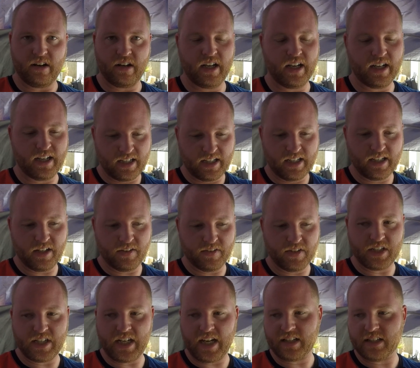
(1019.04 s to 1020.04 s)
I gotta get off the
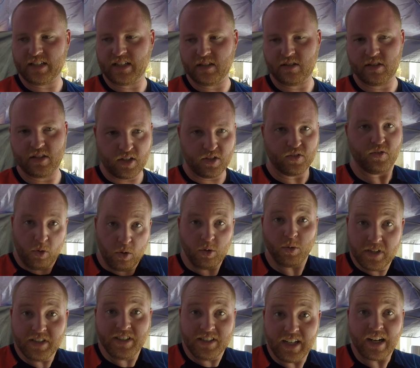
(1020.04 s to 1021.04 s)
jack stand. So there's 4
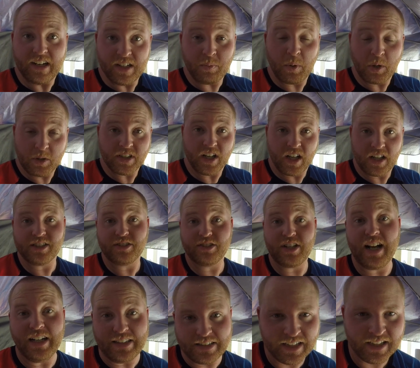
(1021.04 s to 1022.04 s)
wheels and tires bolted off the
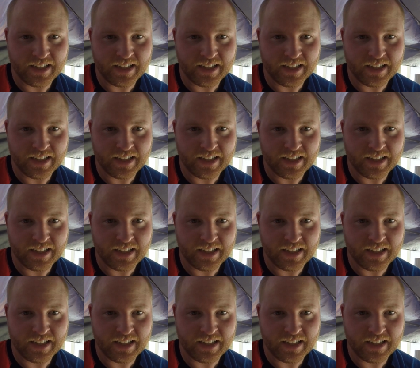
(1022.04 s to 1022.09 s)
truck.